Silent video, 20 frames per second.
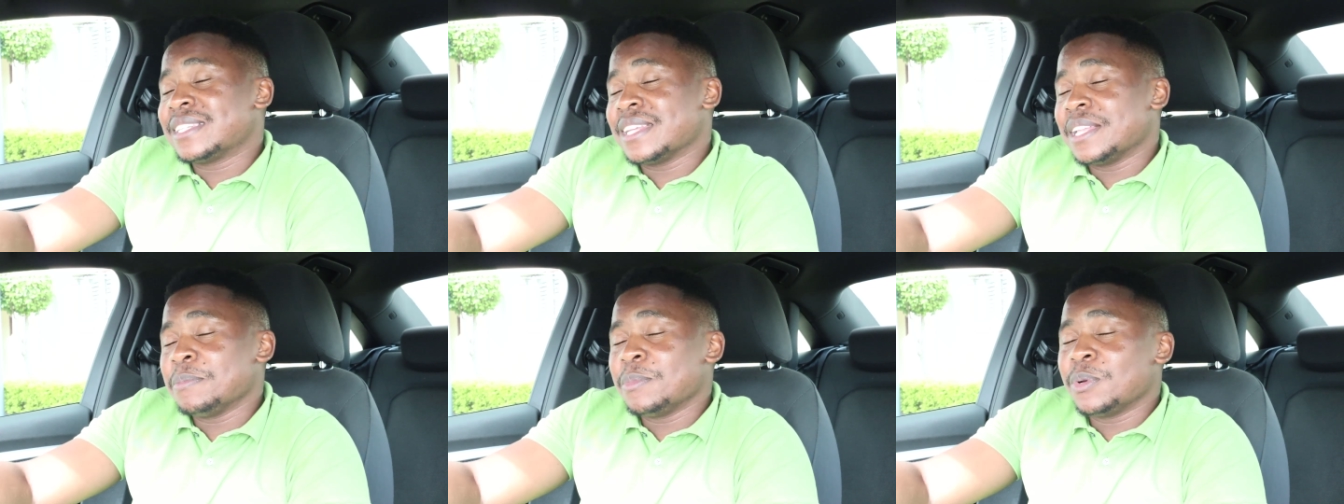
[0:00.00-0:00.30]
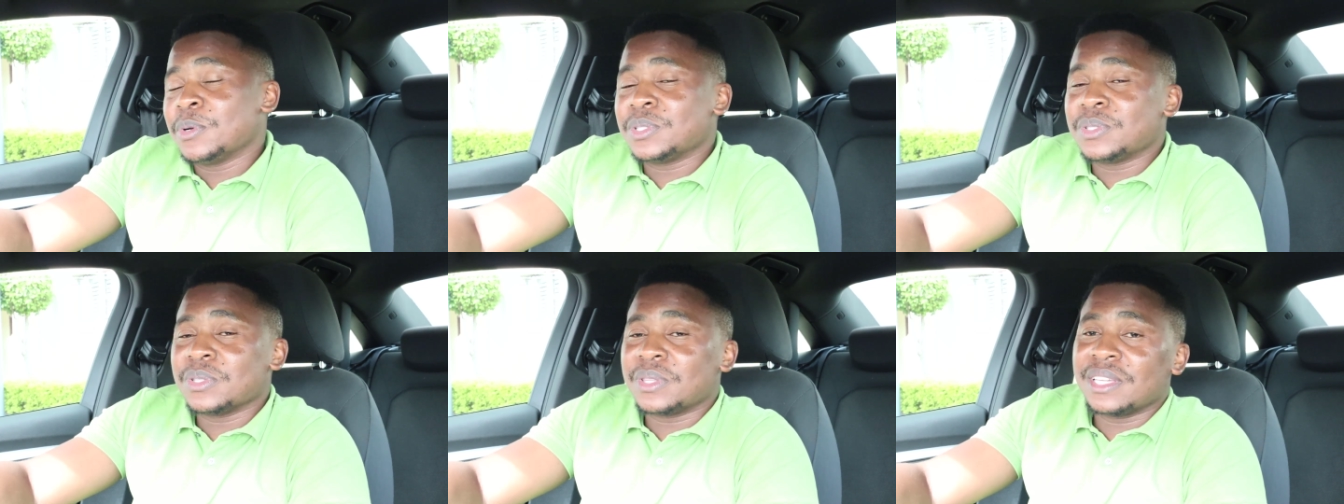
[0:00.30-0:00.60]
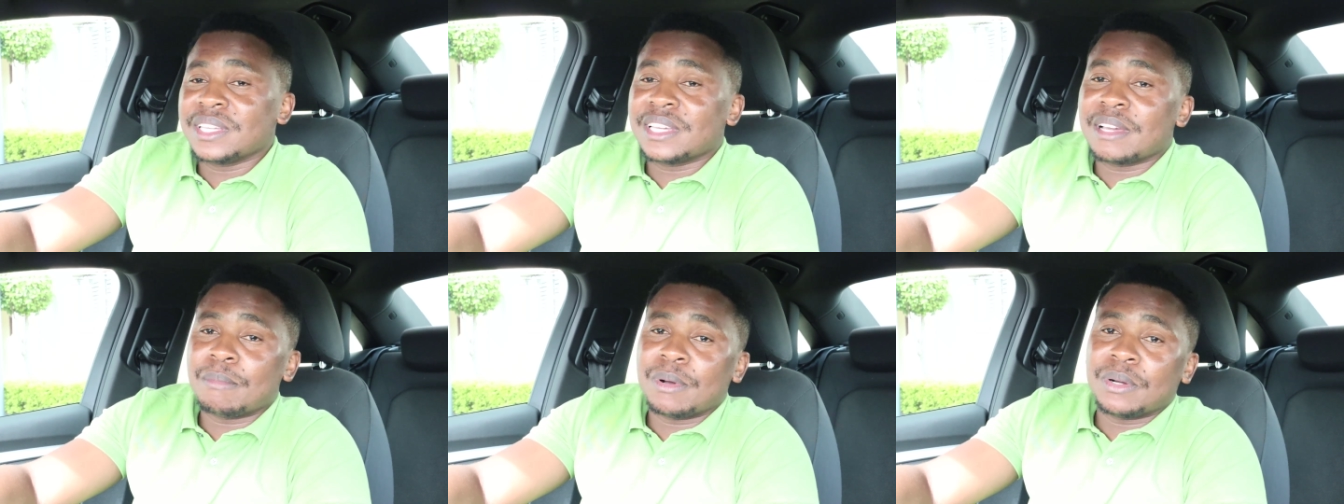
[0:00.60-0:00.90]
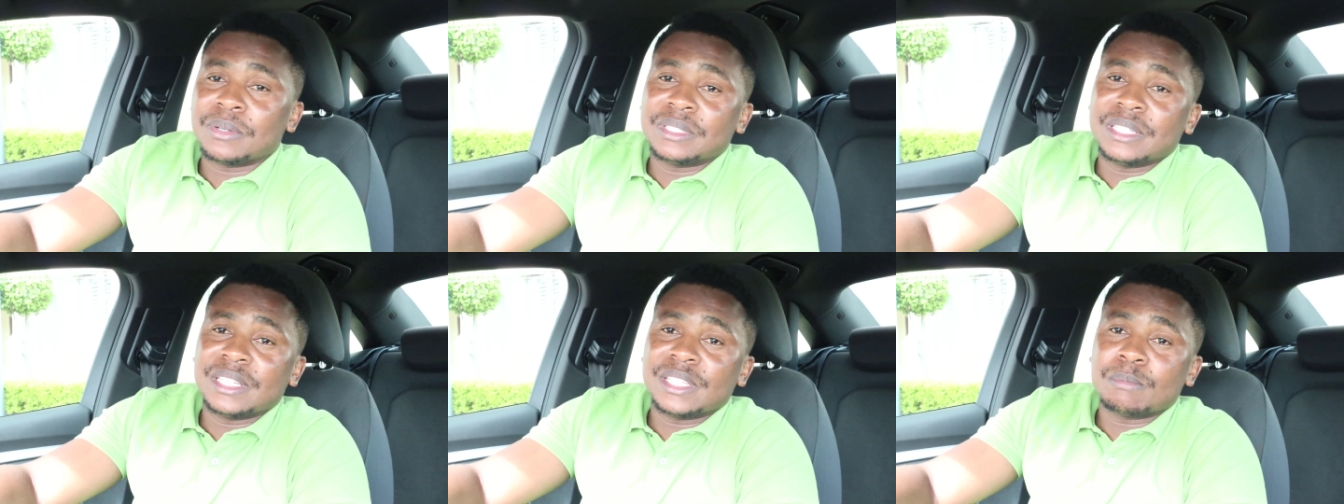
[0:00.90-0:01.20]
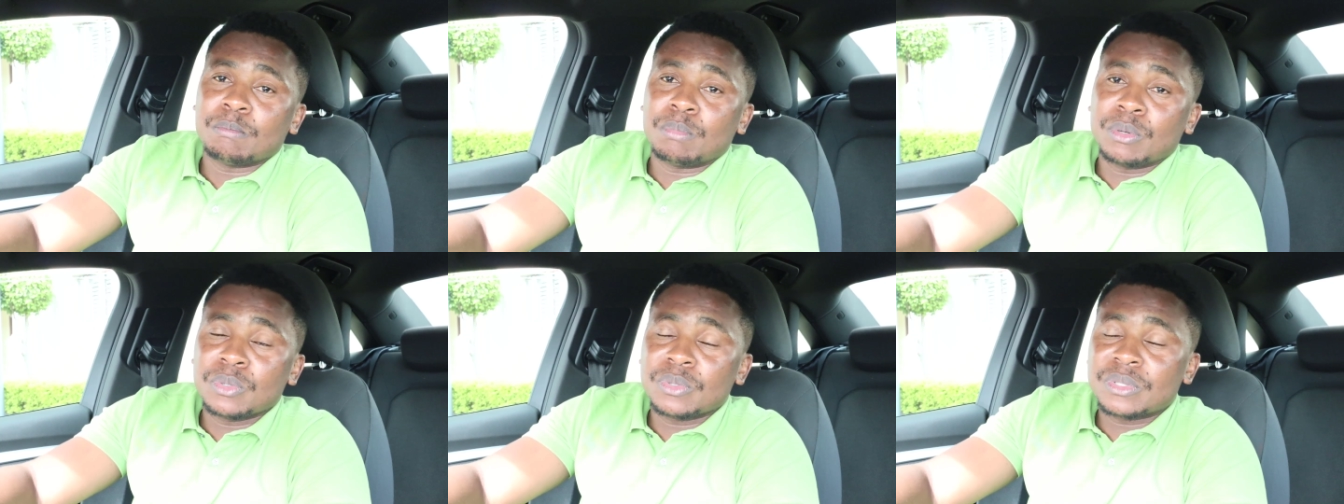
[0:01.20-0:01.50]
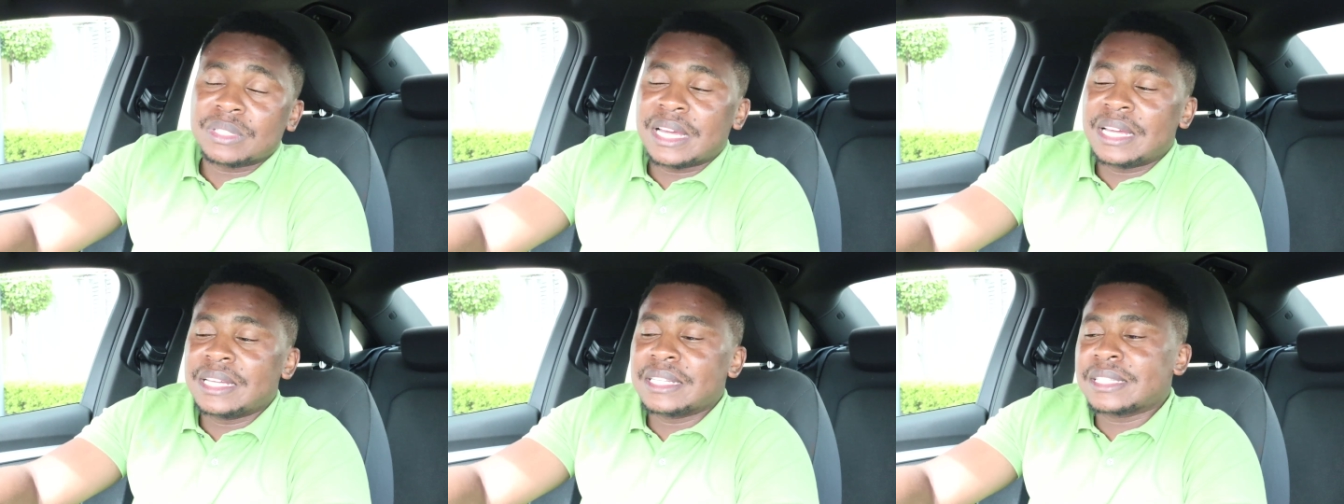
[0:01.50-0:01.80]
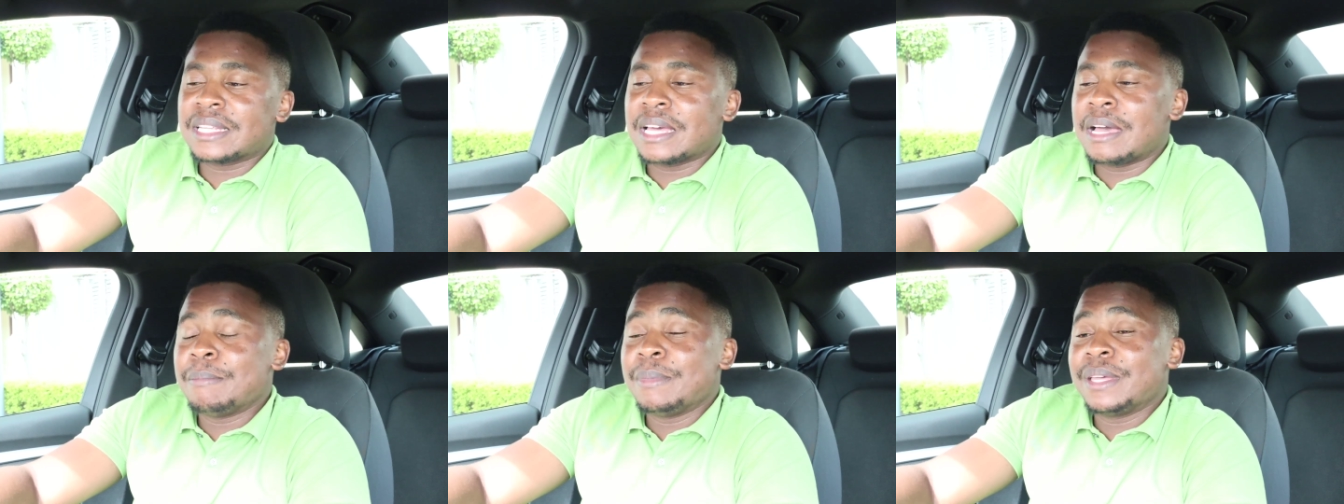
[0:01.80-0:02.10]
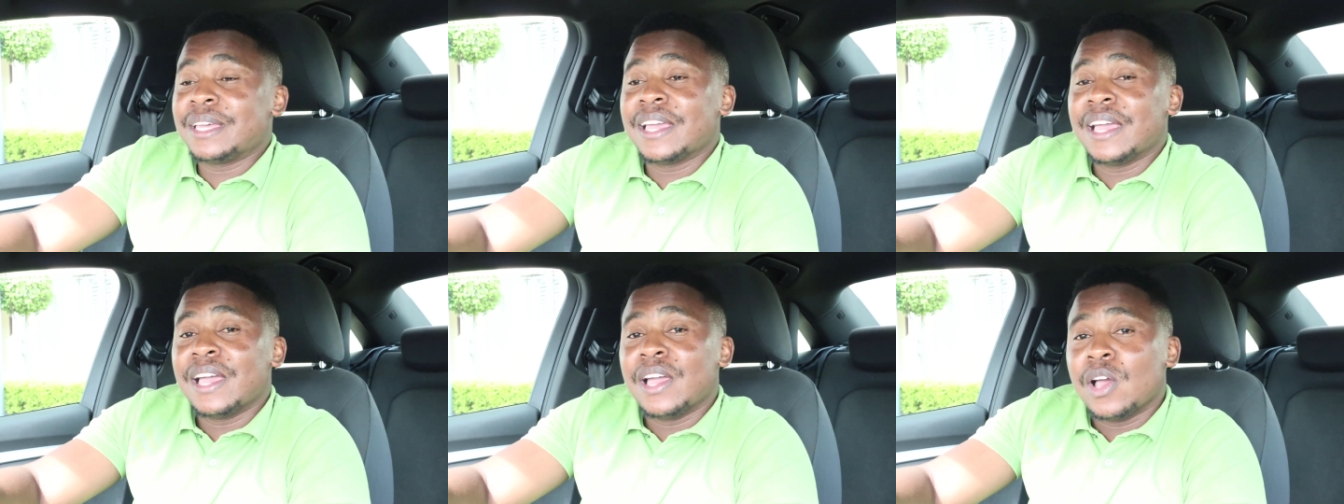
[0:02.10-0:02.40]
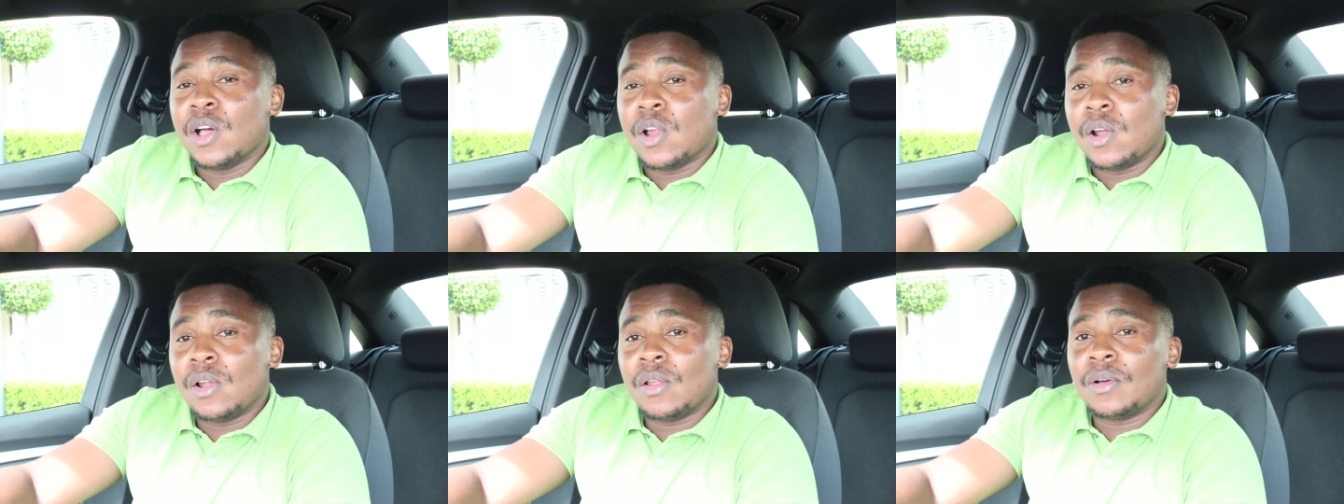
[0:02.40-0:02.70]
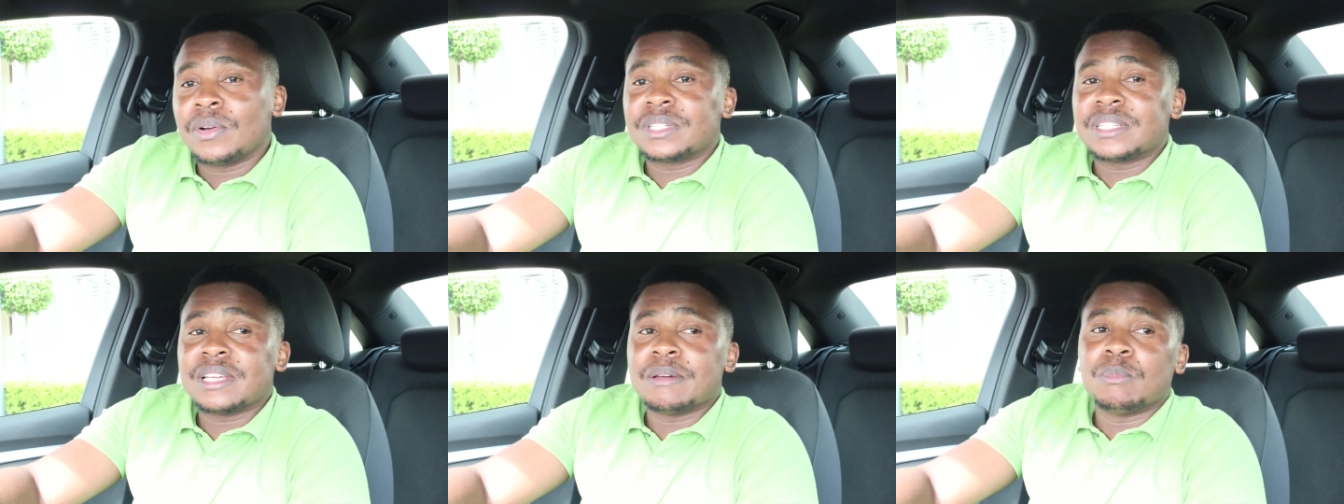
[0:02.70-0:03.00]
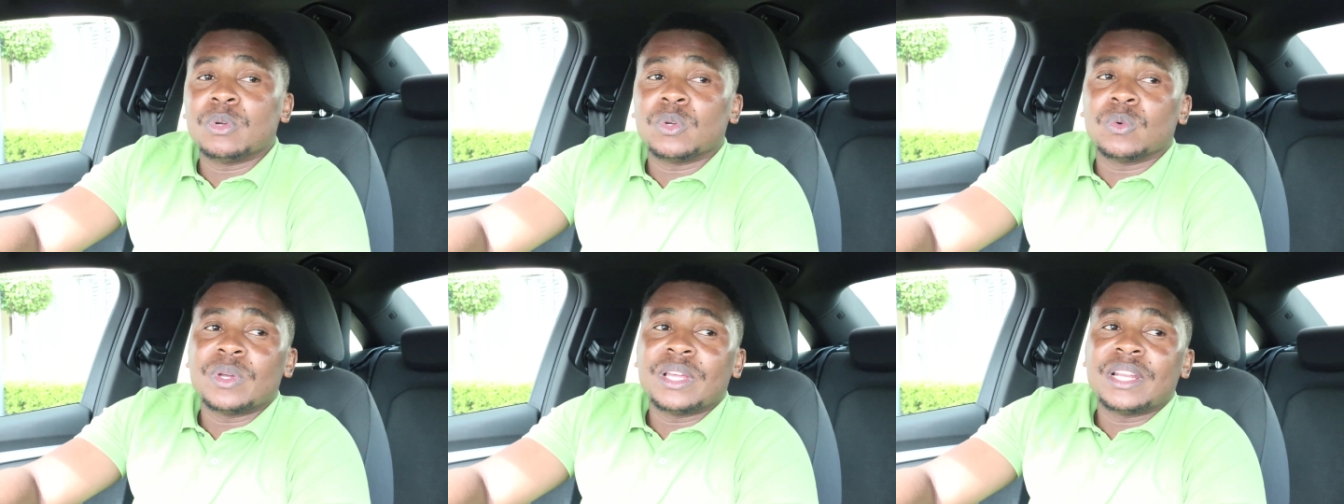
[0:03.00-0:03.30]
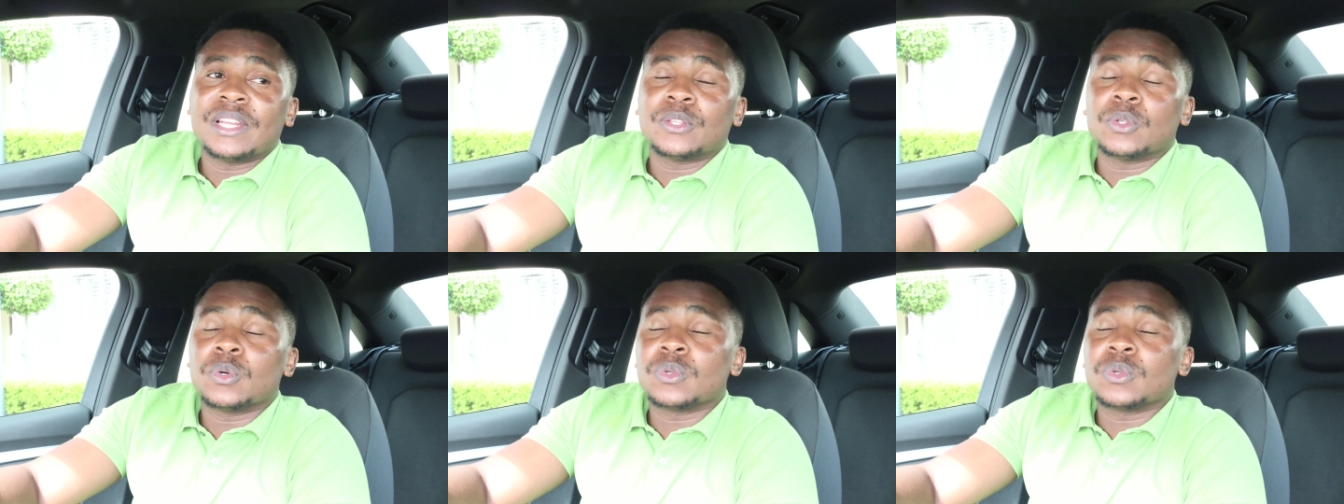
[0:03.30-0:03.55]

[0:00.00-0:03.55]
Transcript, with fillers: Tell me what you think about this. Blue sky is coming long term will win.